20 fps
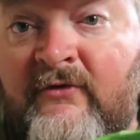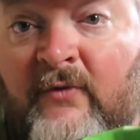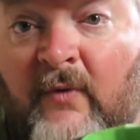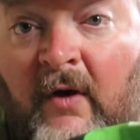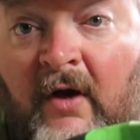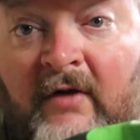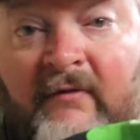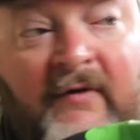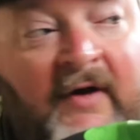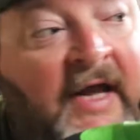
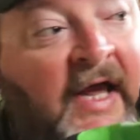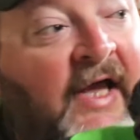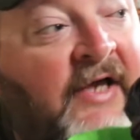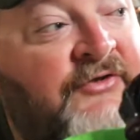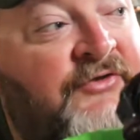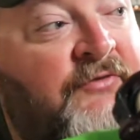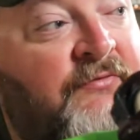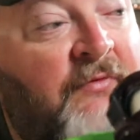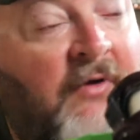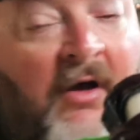Squad
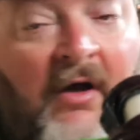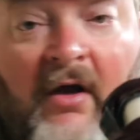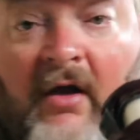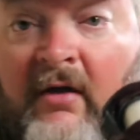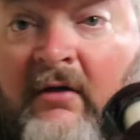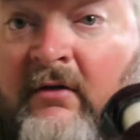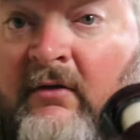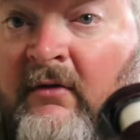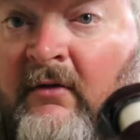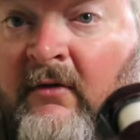reaction
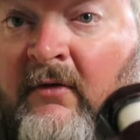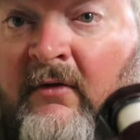rod.